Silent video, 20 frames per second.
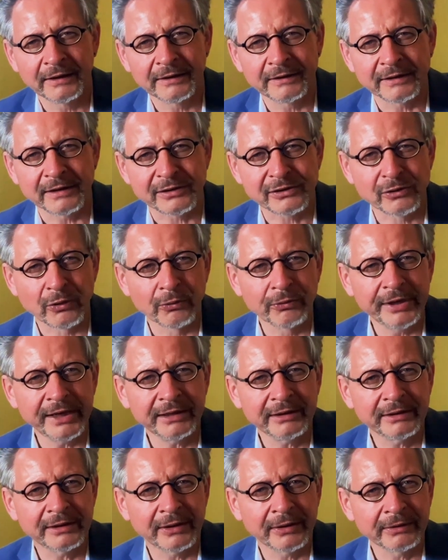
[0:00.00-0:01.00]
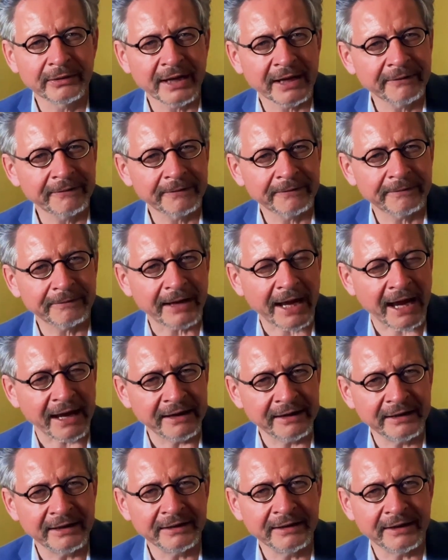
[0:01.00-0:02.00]
The story could have
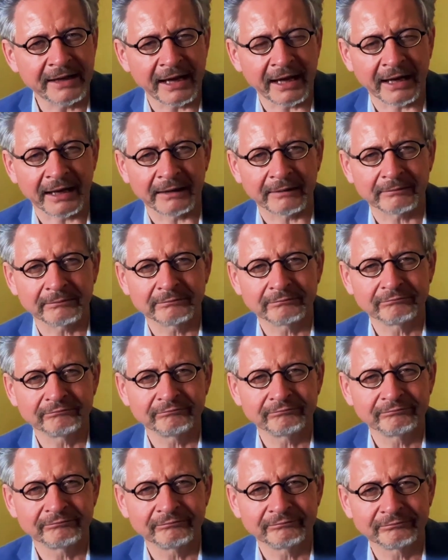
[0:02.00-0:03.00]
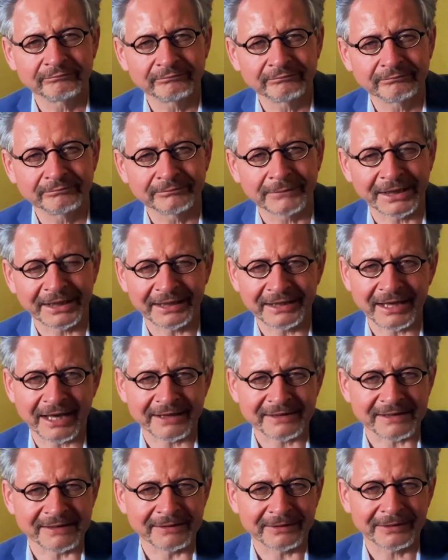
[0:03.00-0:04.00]
ended there, but it
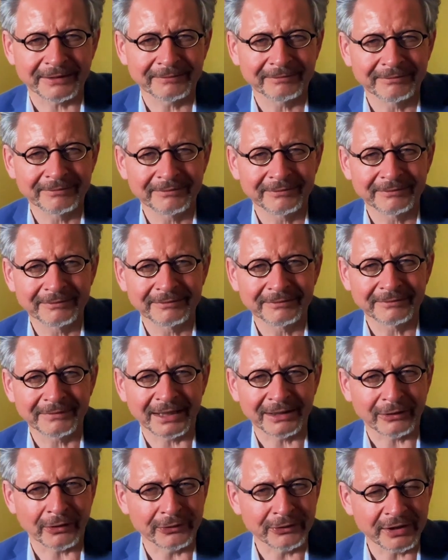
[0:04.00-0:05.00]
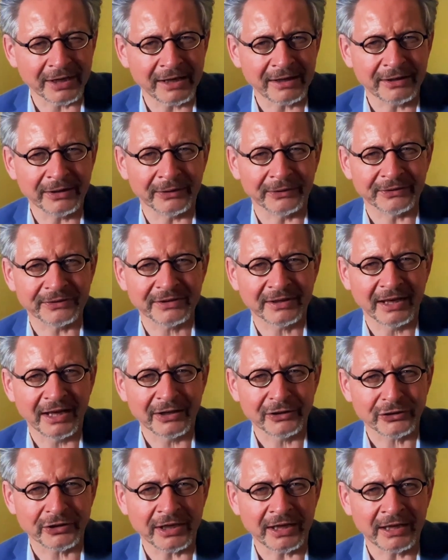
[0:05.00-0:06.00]
doesn't. It continues.
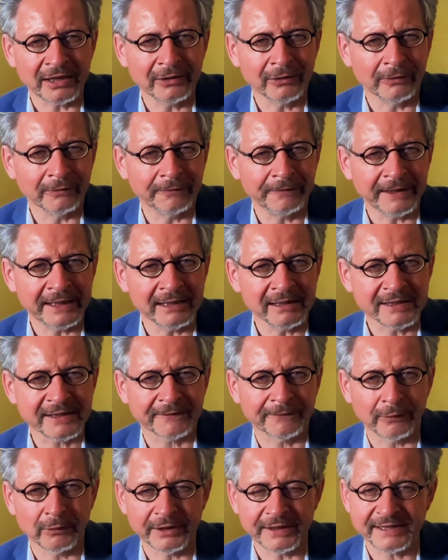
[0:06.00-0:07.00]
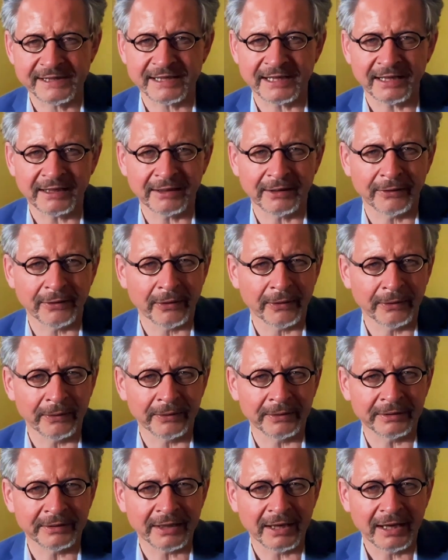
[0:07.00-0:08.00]
She who feels fully seen and
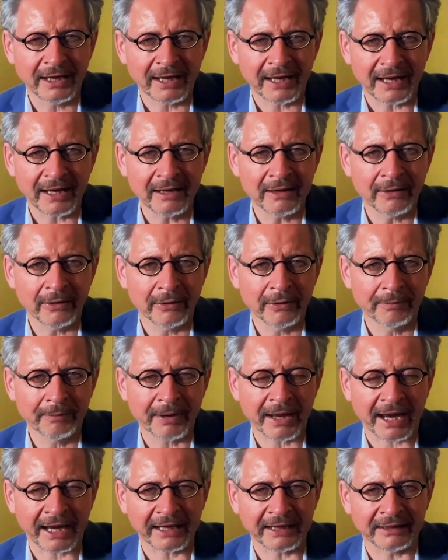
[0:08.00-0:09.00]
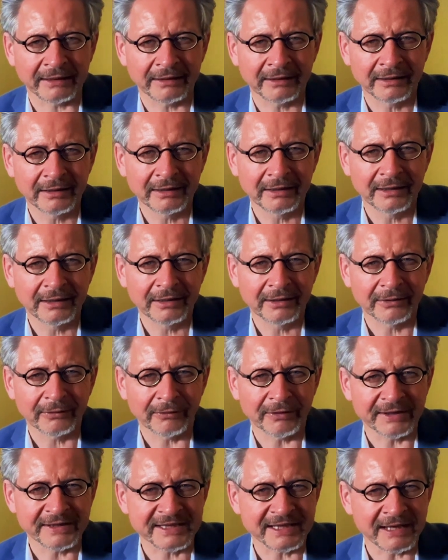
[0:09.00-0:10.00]
heard in her pain
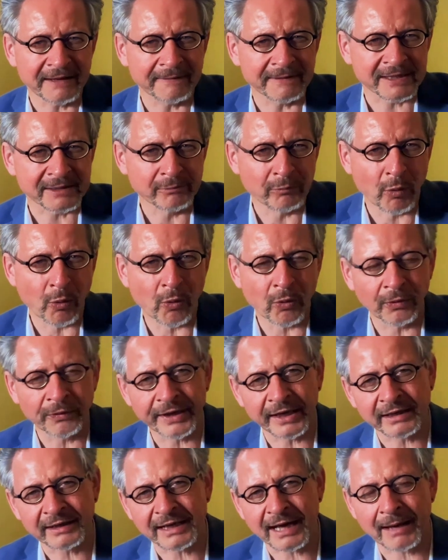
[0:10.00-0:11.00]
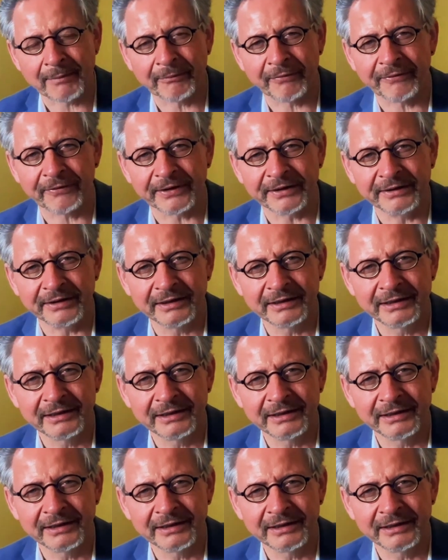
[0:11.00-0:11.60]
receives more than comfort.